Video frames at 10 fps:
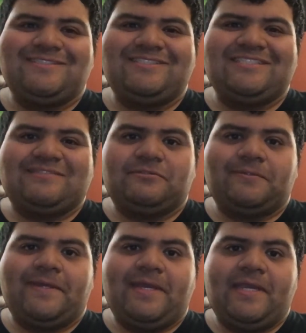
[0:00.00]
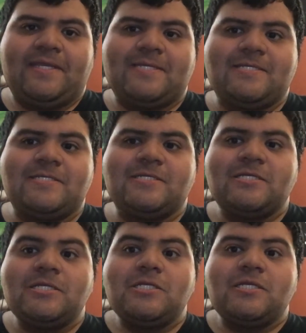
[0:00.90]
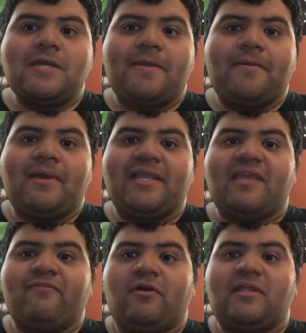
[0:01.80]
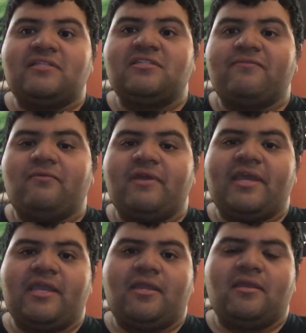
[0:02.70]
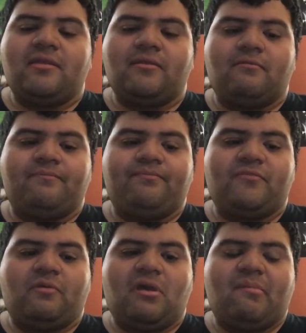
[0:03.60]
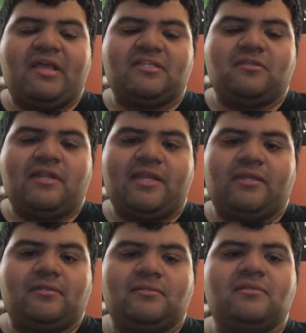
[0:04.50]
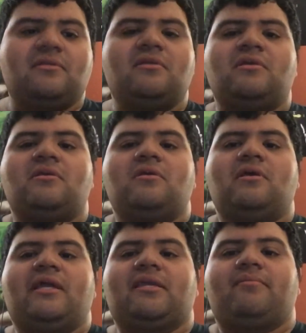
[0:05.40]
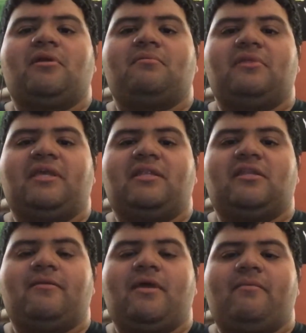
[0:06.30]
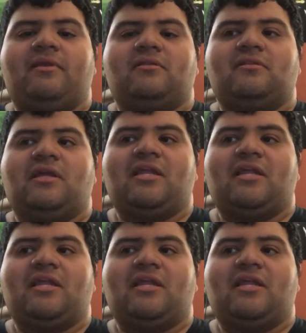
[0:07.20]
give away. I know I gave all that stuff away a while back so that I could probably end up not